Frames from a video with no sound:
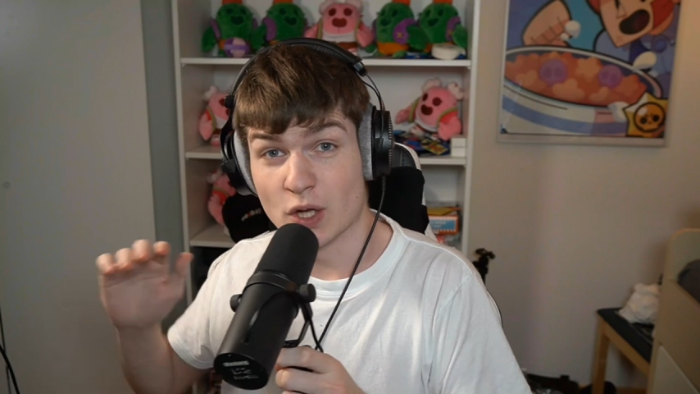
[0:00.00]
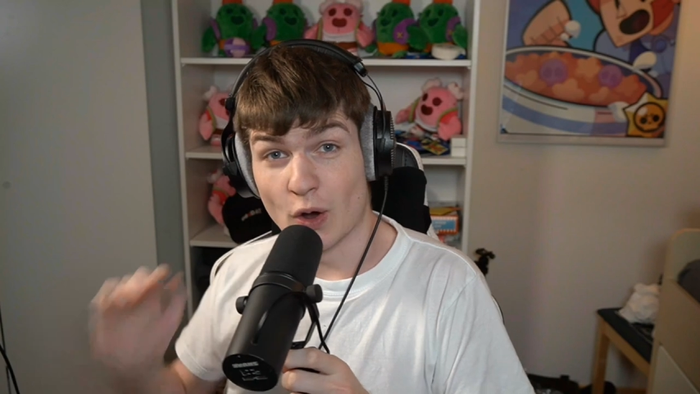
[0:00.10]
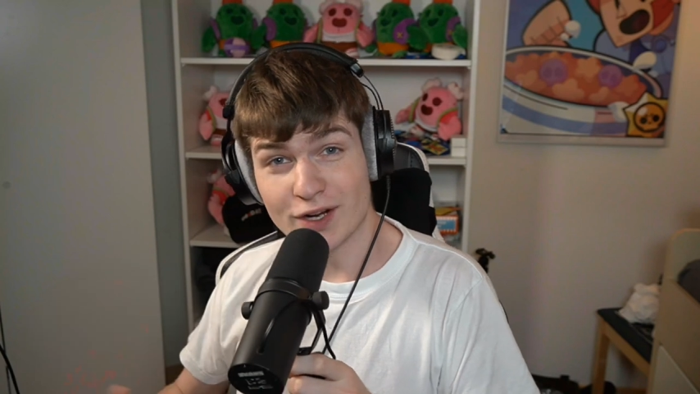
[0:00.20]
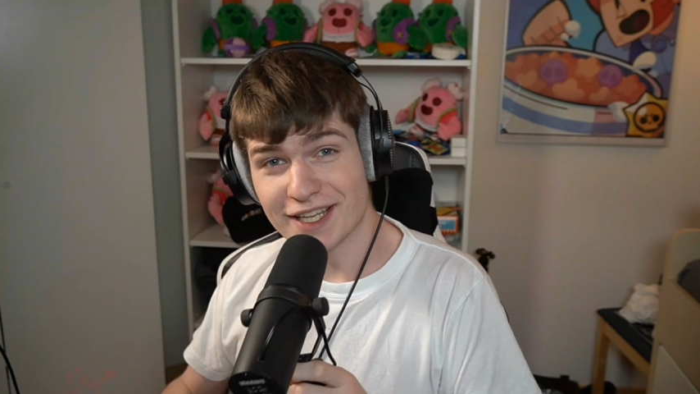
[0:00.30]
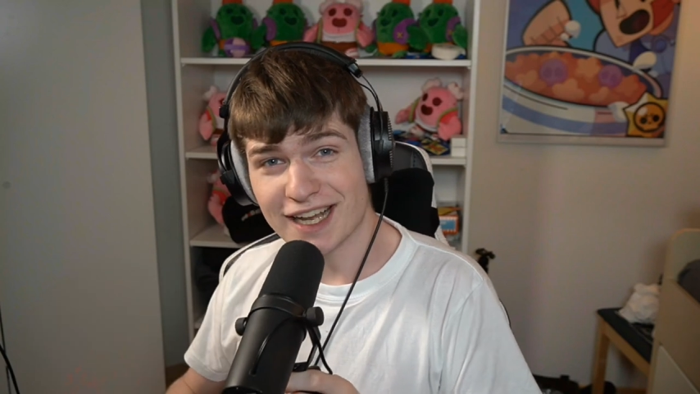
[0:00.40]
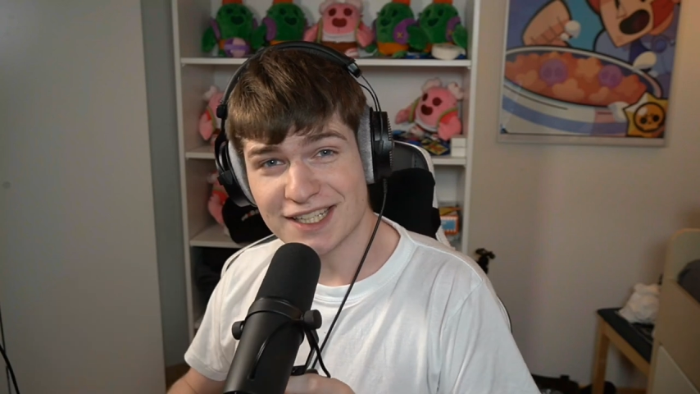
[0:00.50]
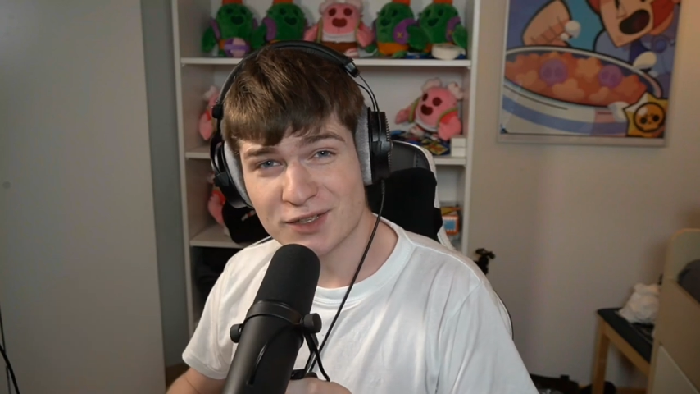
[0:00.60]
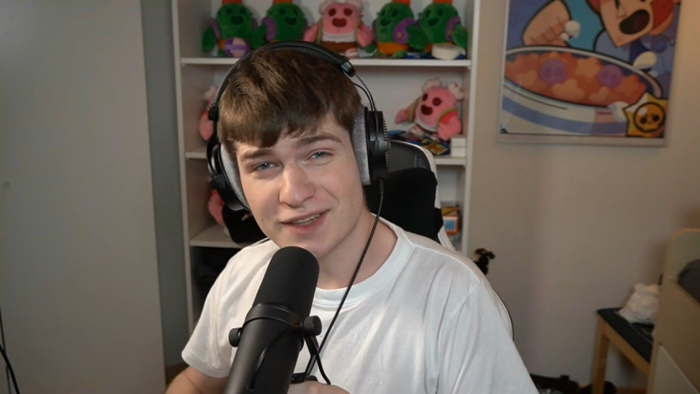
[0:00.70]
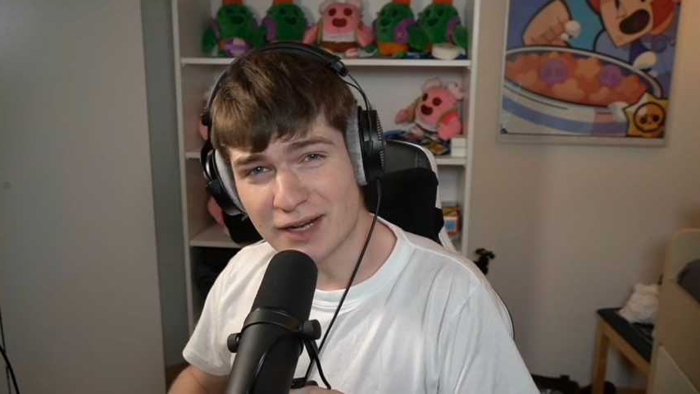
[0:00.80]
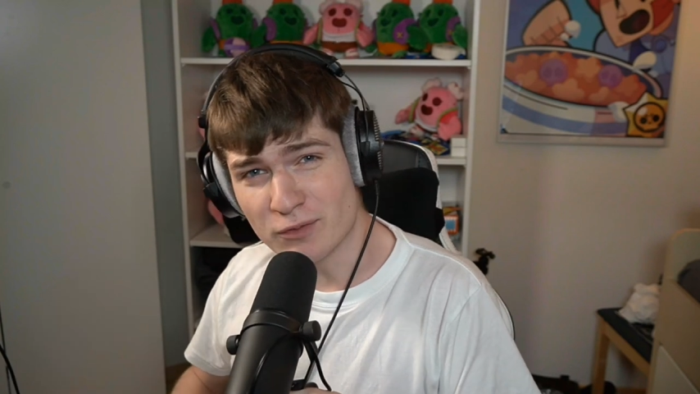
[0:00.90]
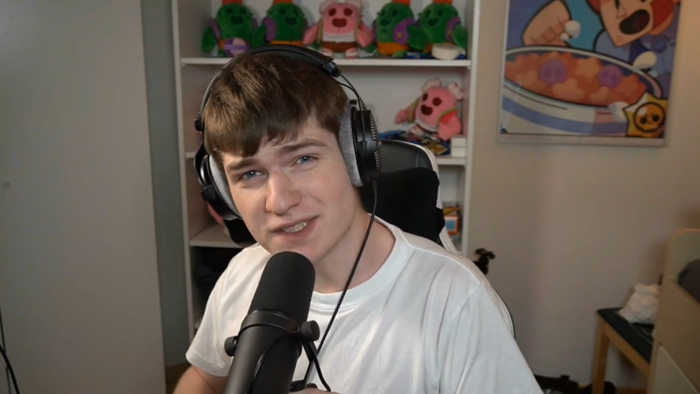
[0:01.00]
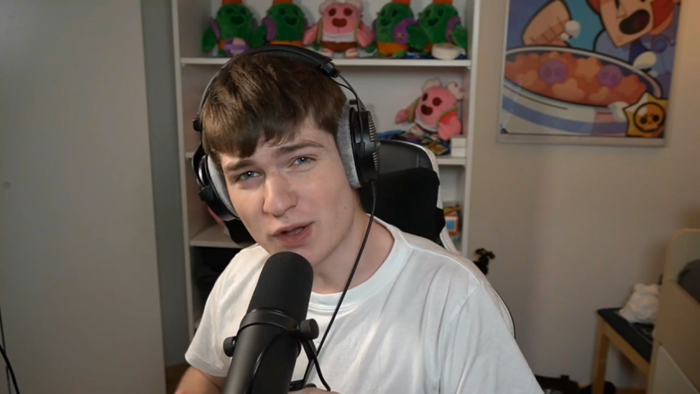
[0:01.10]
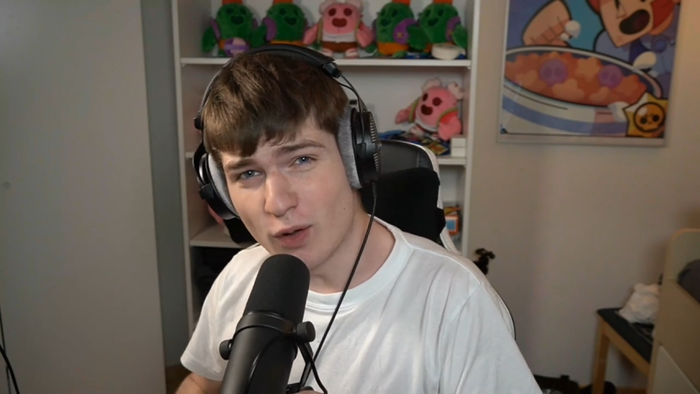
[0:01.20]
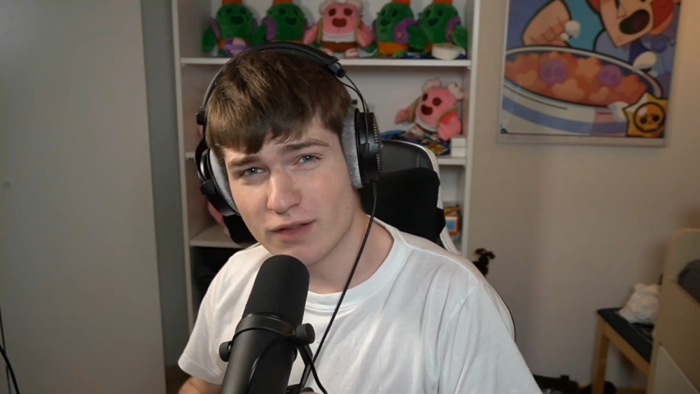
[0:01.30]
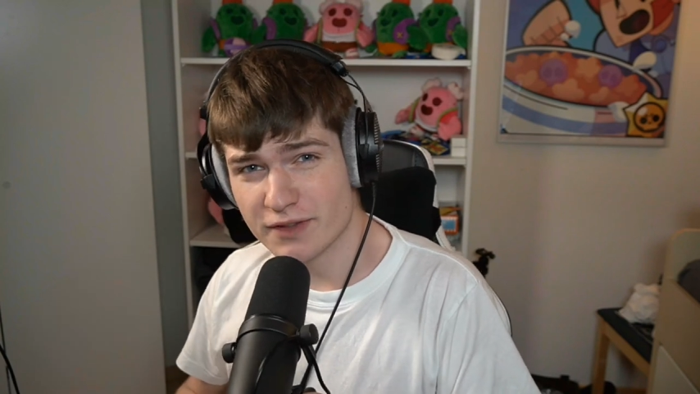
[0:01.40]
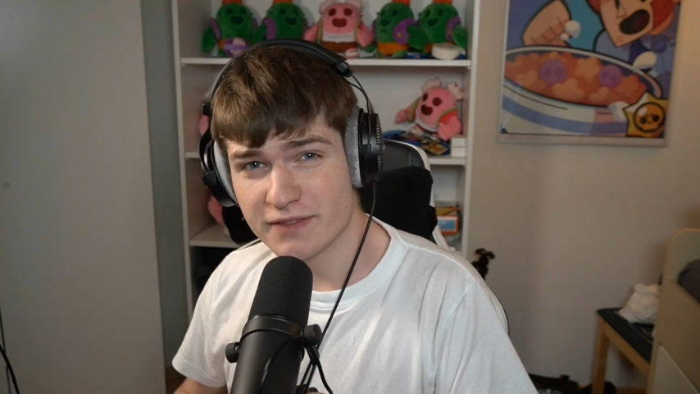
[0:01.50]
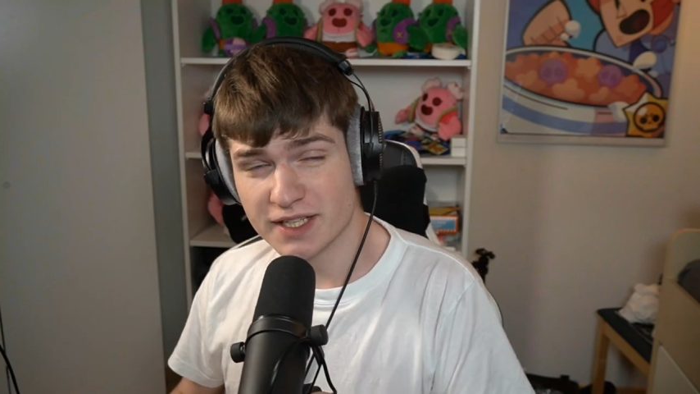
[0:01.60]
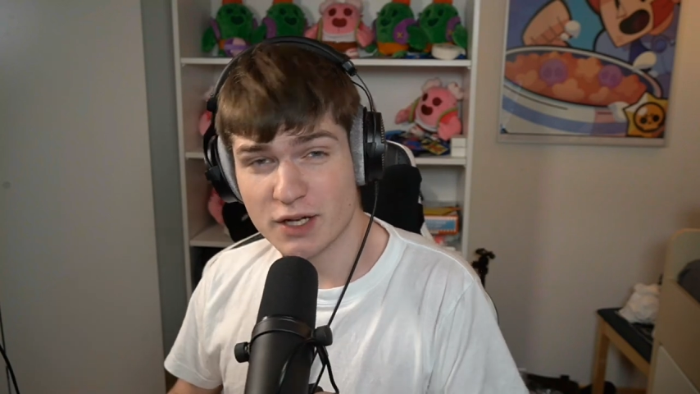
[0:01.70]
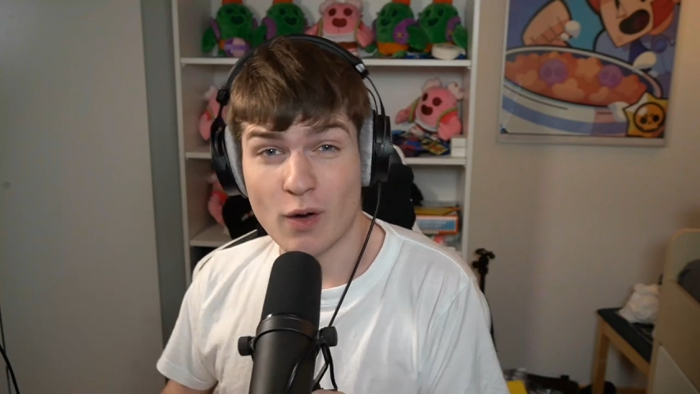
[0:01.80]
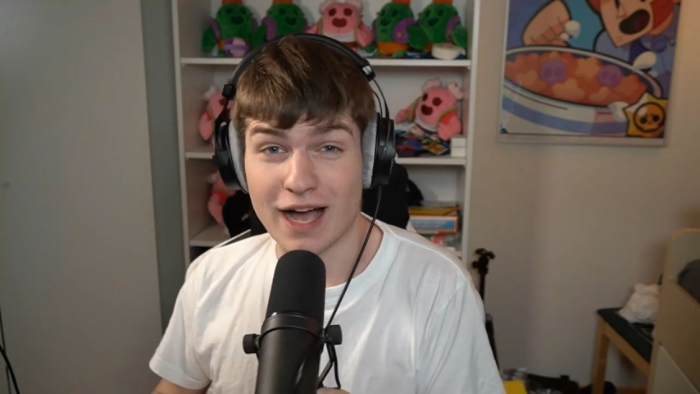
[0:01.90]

Okay guys, so that was all for the video.